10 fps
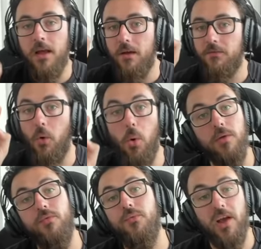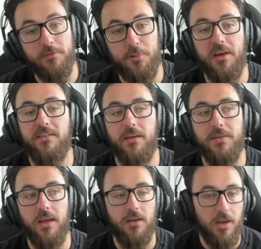For all of you Vex players out
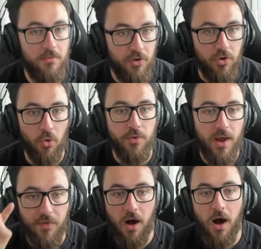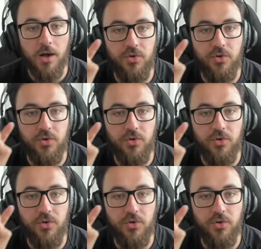there, if you don't have R,